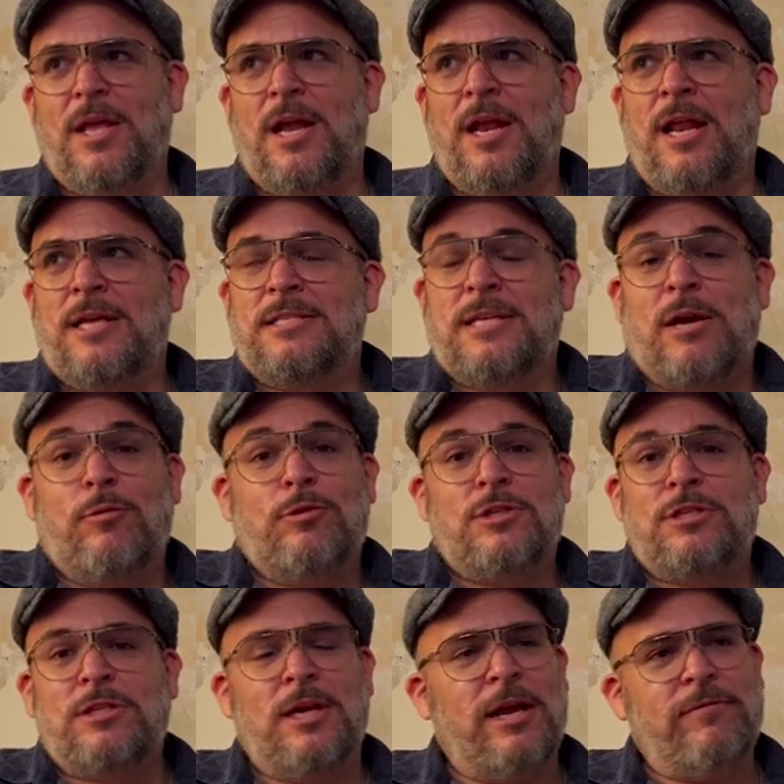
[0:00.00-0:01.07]
And I say, I would
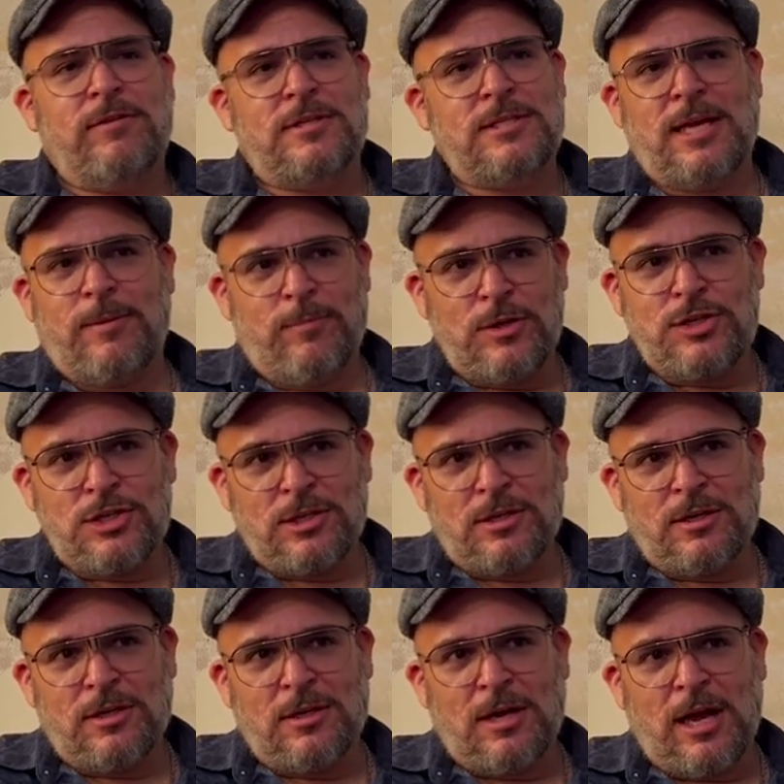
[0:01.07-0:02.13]
still have the same mission.